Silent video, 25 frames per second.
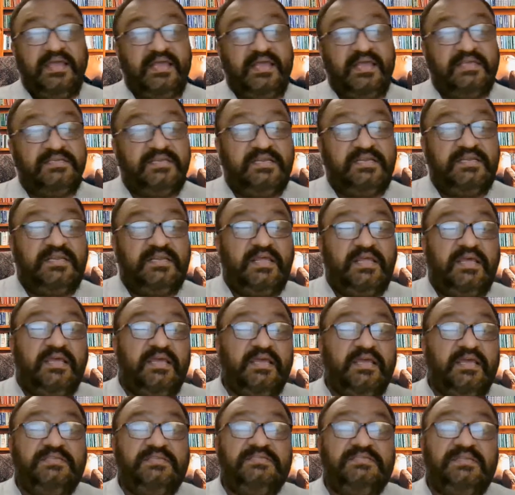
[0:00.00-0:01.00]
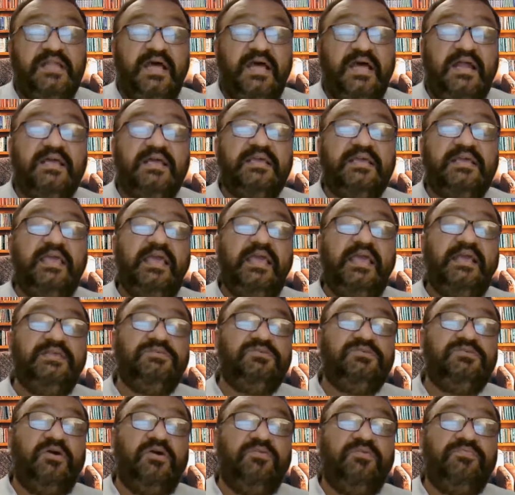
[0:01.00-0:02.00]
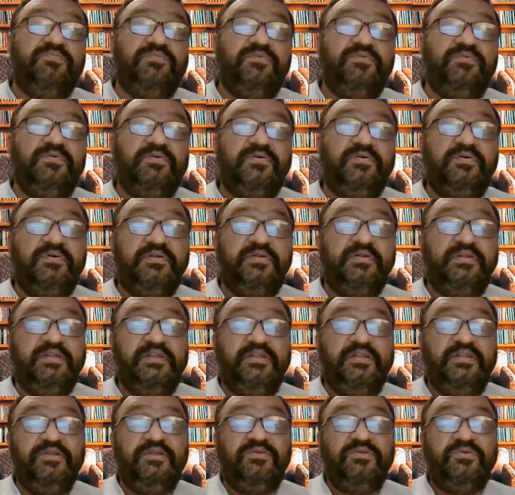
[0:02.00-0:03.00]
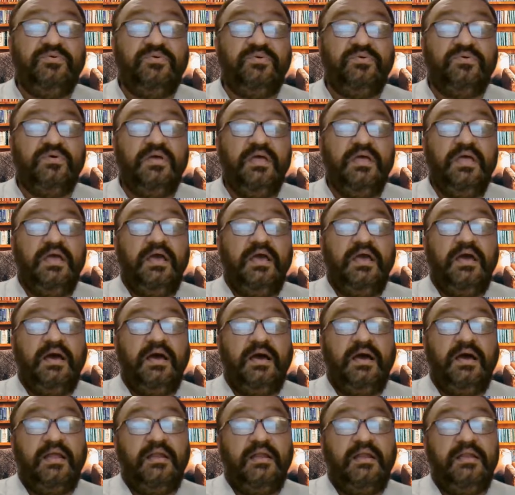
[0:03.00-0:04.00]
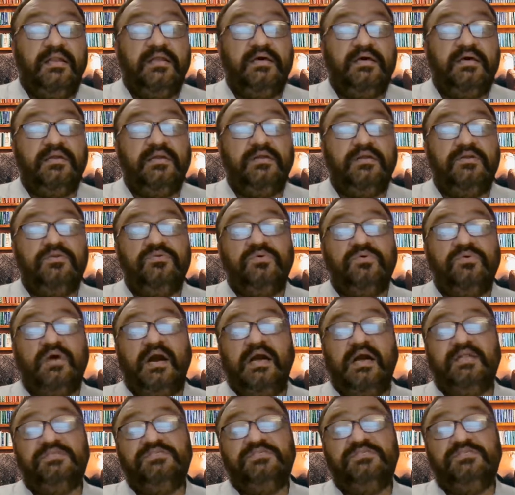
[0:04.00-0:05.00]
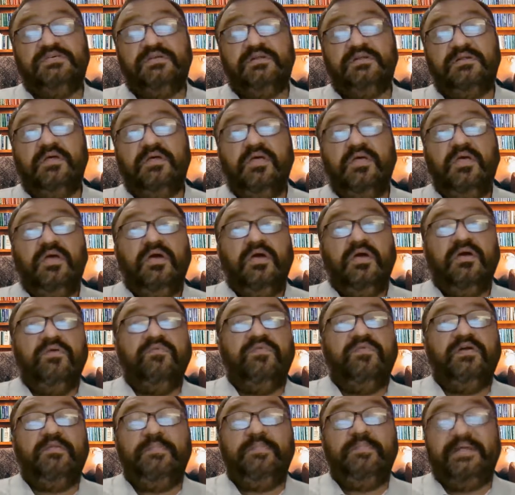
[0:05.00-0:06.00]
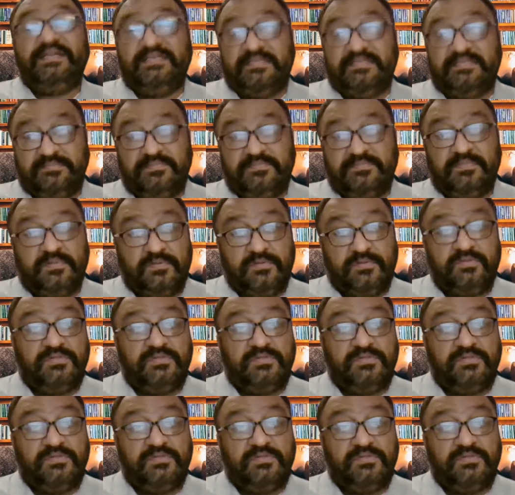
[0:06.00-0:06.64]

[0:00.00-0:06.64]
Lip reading: It's not a case of needing to learn to answer verbatim.